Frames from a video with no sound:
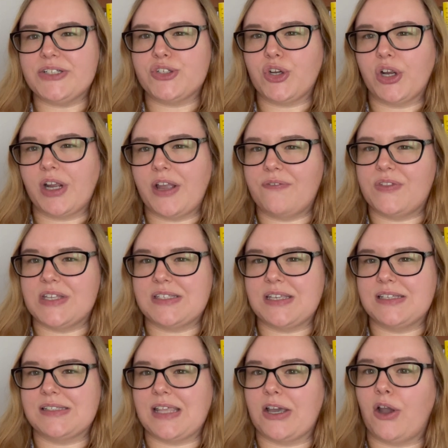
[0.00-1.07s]
sure if this
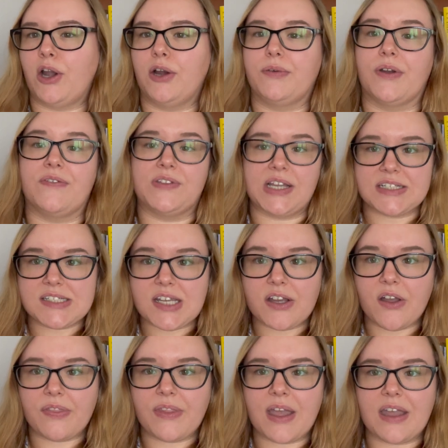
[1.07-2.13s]
is like her reflecting
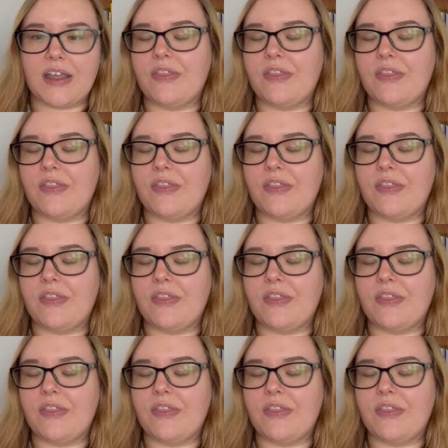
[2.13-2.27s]
on that